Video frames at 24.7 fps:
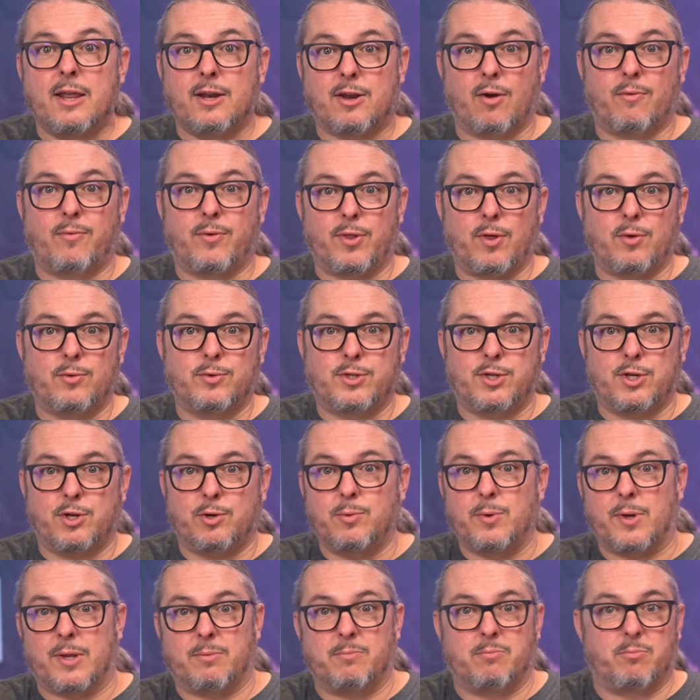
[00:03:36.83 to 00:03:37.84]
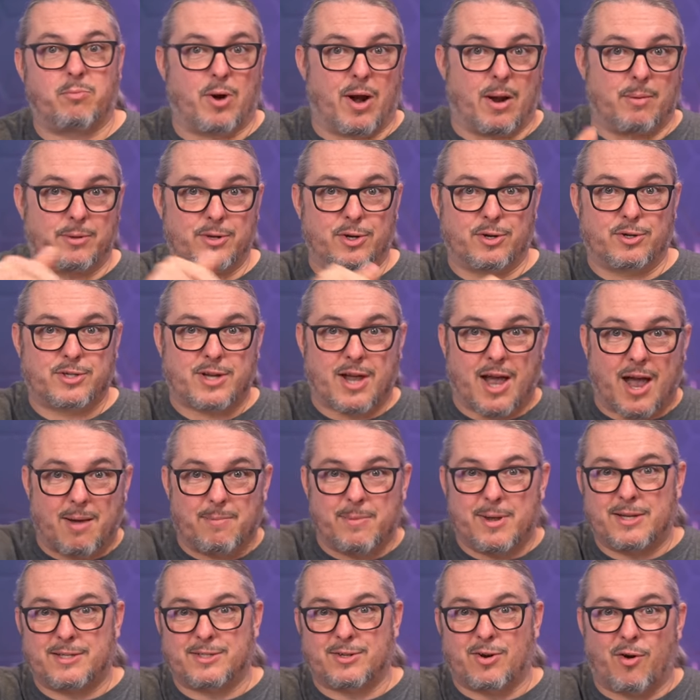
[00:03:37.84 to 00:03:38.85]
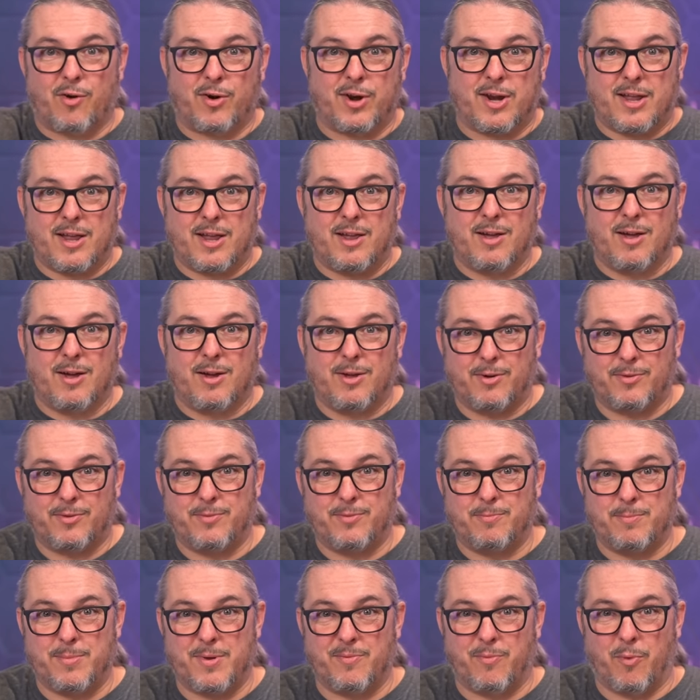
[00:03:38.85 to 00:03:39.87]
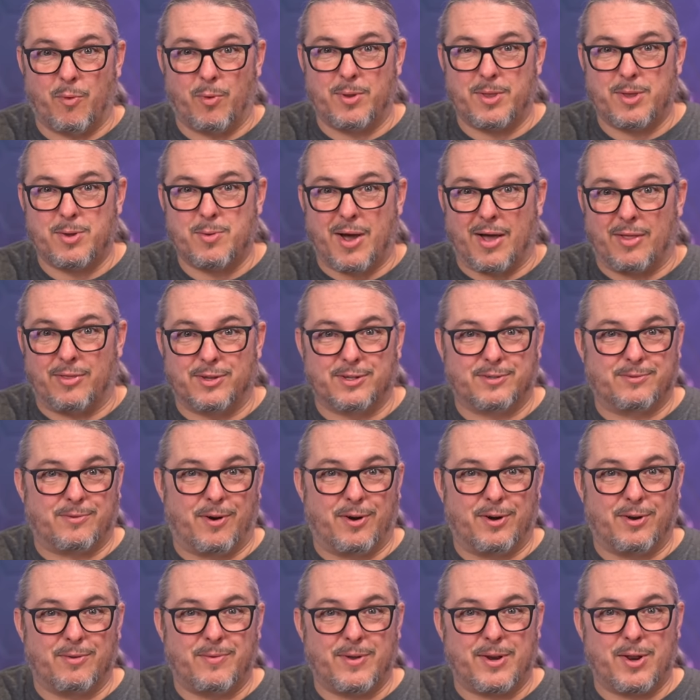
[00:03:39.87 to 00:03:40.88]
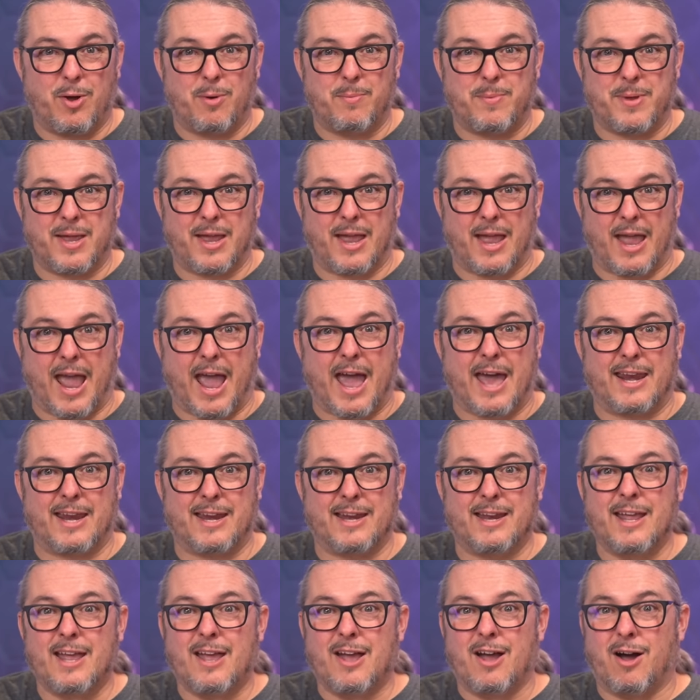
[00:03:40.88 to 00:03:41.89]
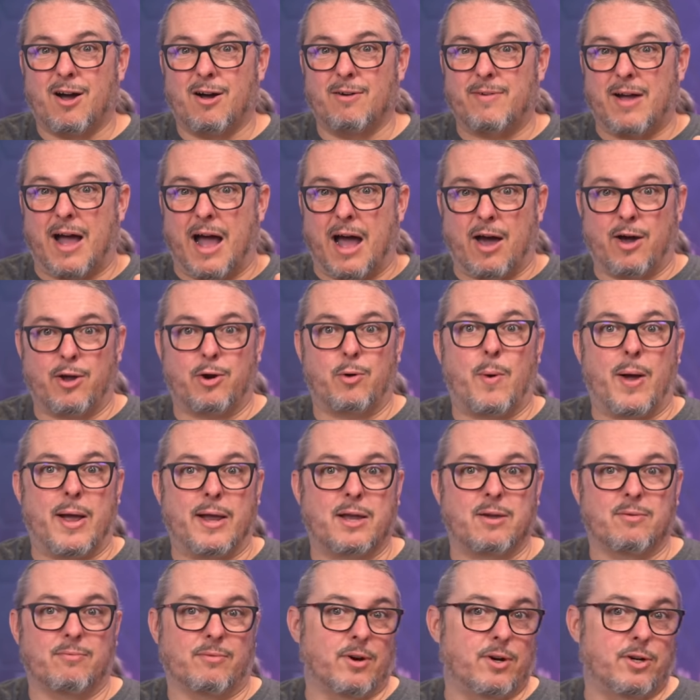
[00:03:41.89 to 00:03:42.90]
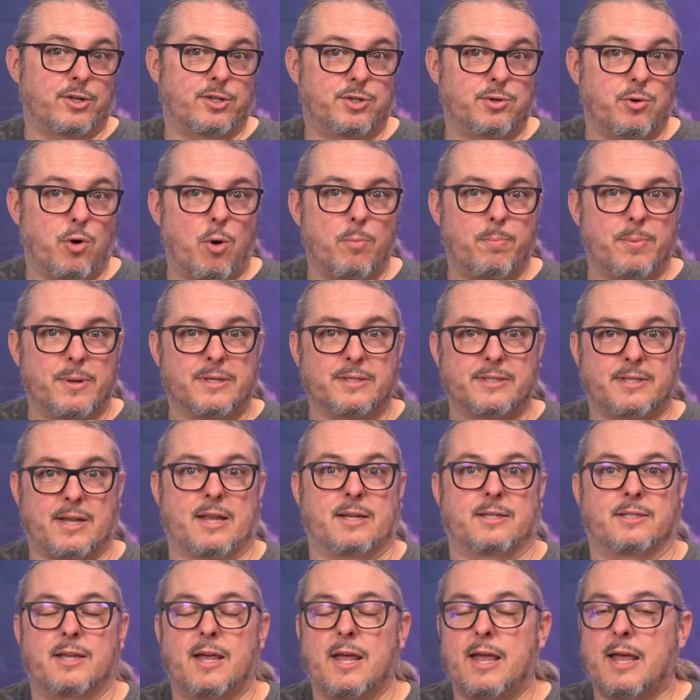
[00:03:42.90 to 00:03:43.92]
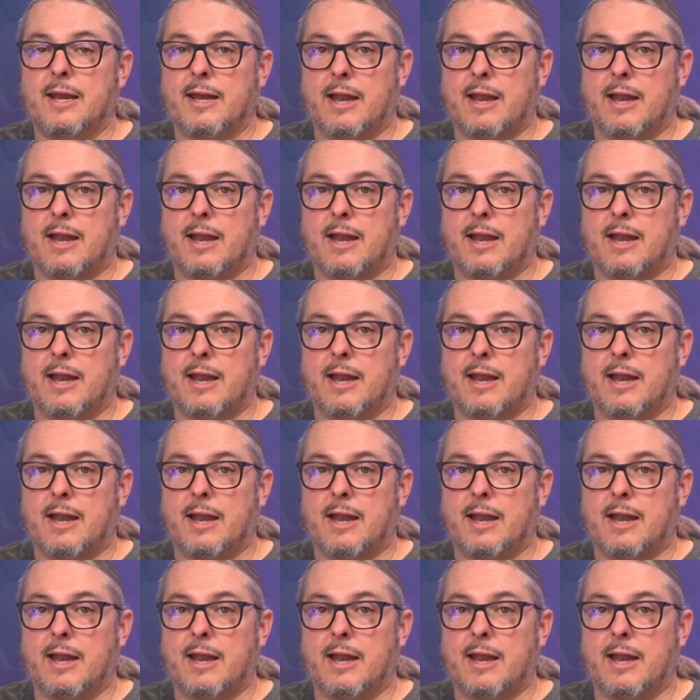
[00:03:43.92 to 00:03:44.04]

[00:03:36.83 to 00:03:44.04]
Now, for those of you, and probably there's comments already before you got this far in the video being added of how do I convert to OPNsense?